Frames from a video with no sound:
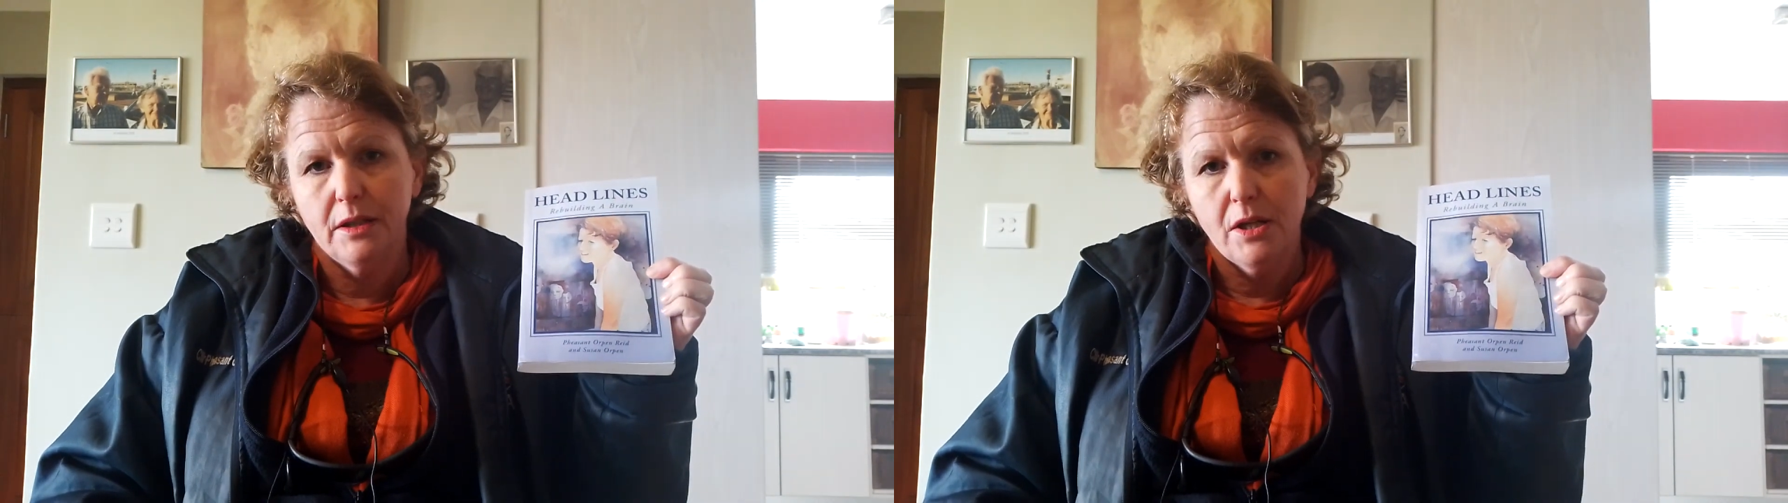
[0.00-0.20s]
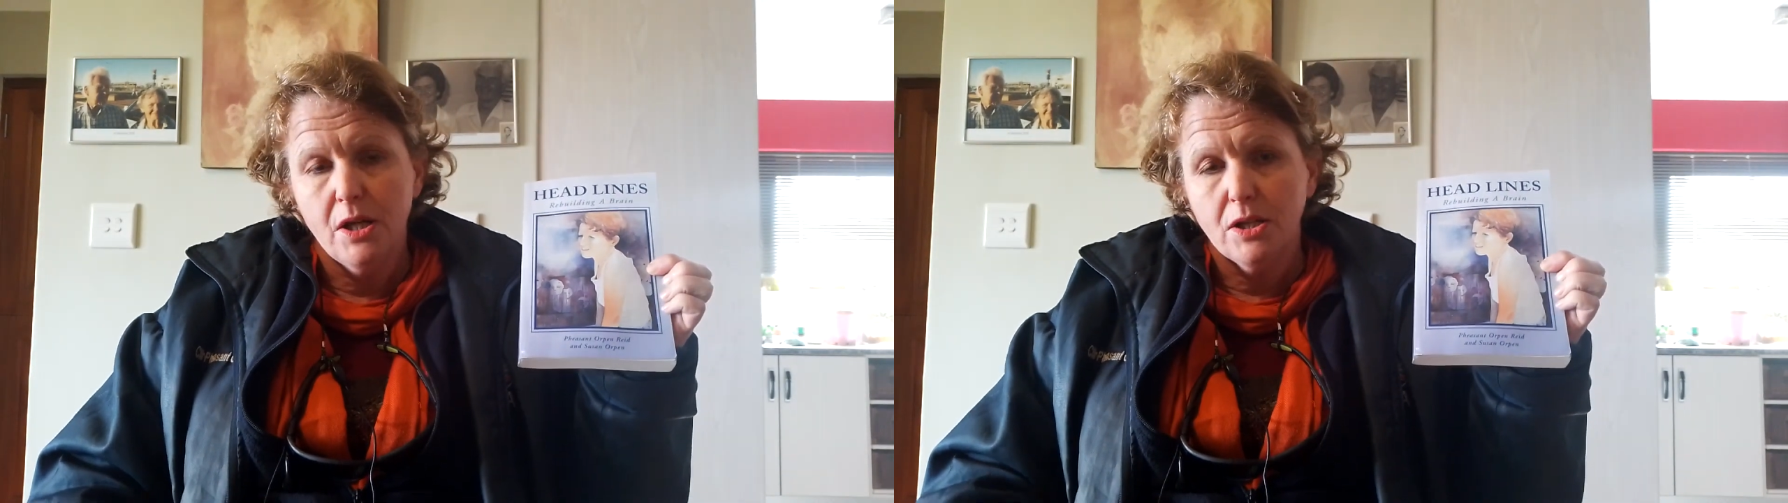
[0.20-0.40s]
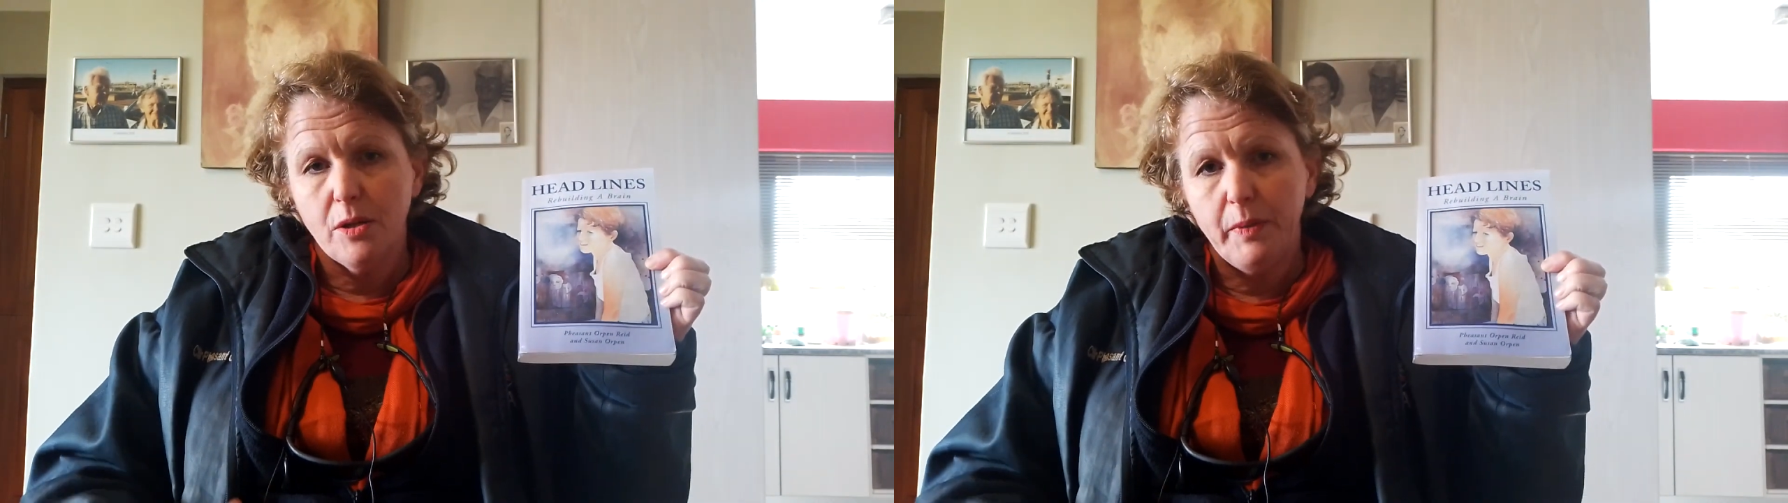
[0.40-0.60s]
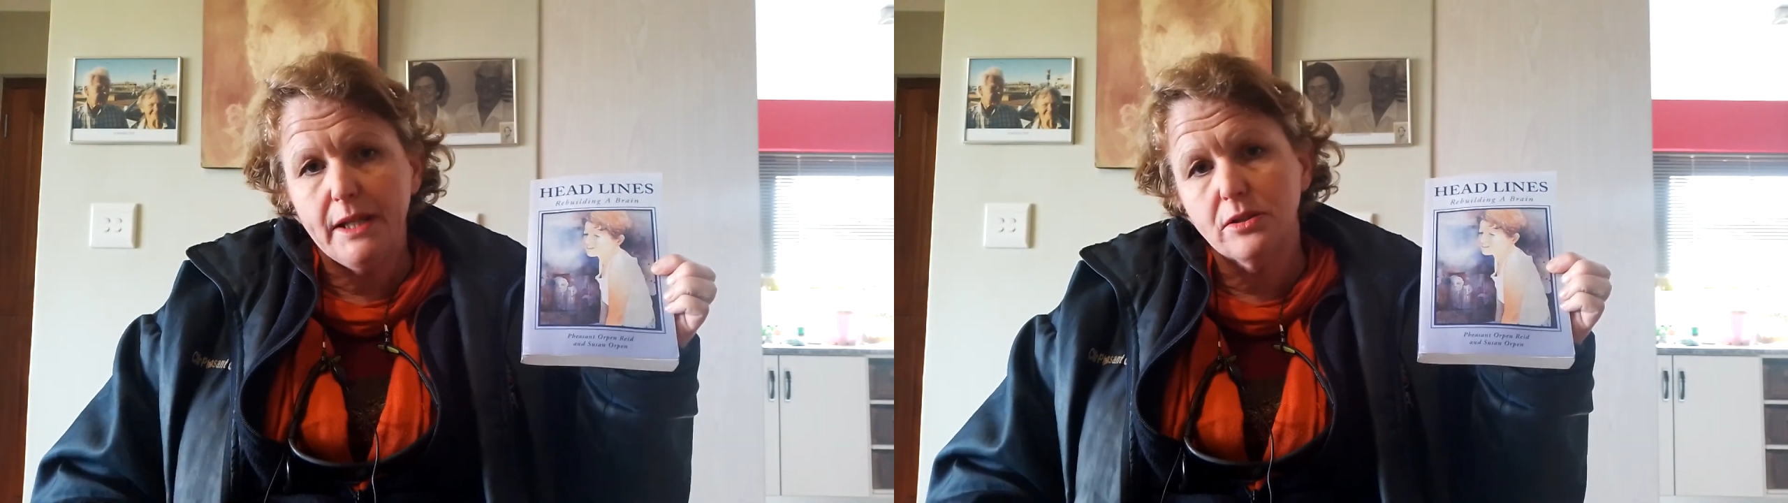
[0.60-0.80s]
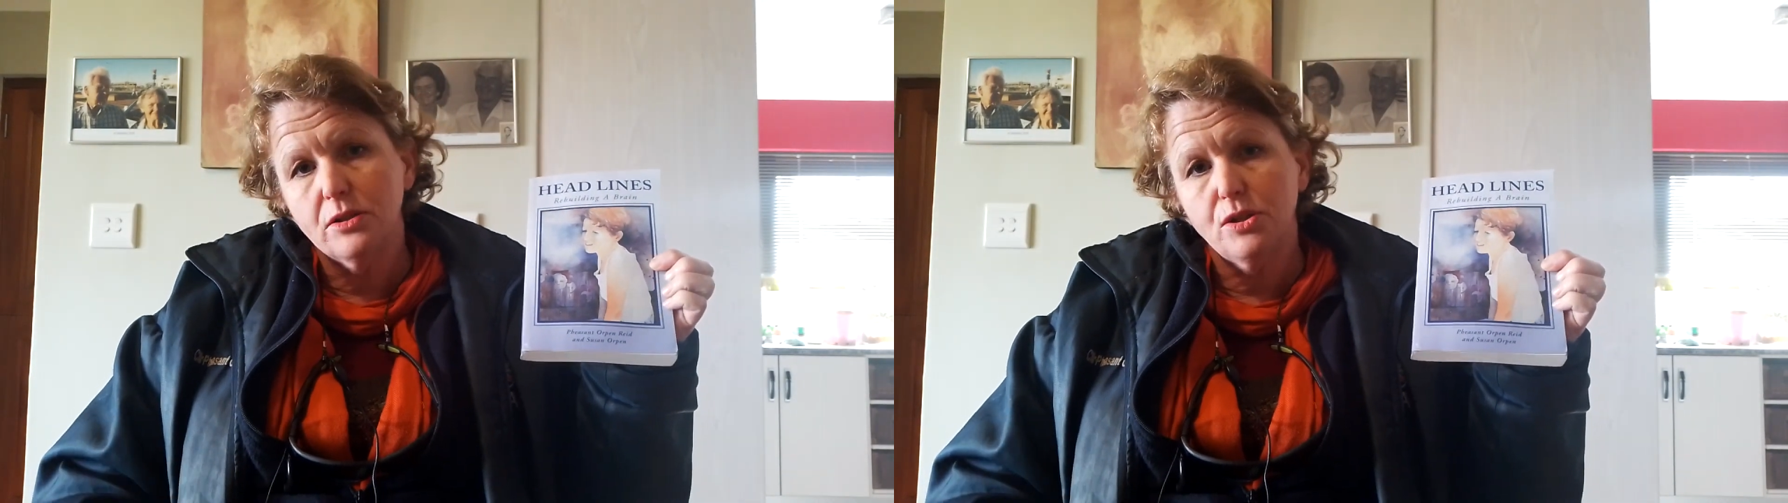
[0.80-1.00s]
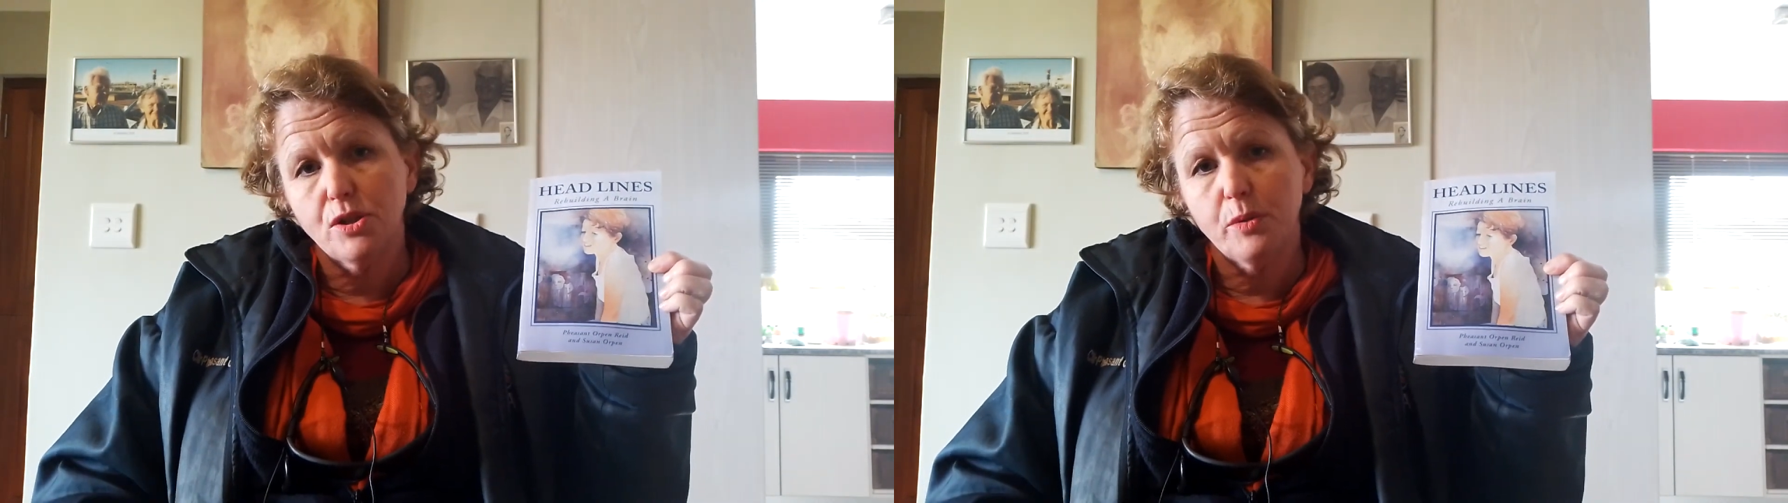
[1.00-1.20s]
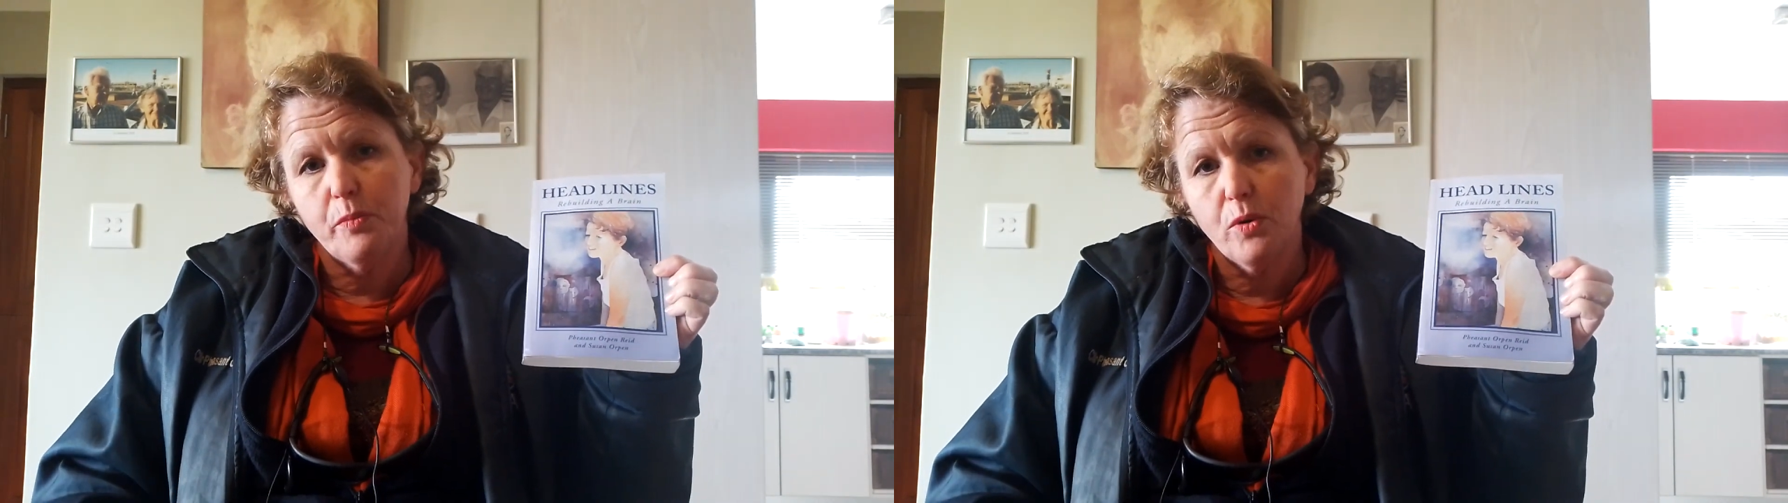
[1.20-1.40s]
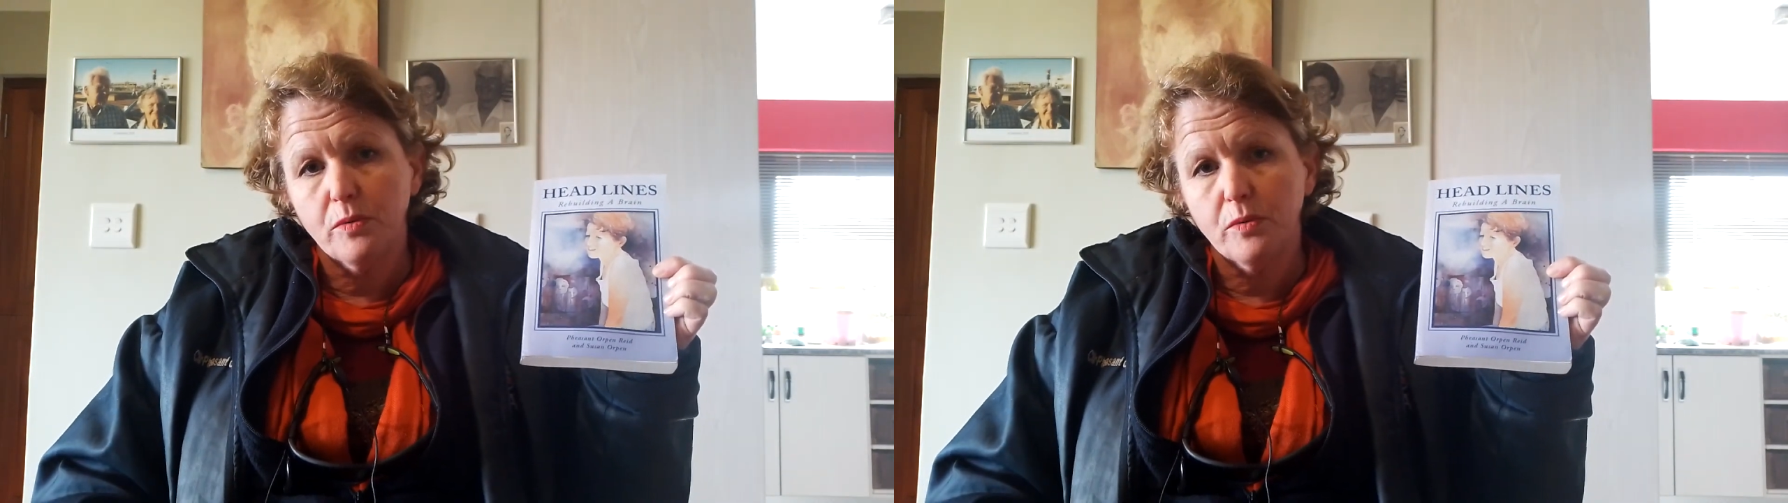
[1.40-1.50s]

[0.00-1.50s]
So please could you support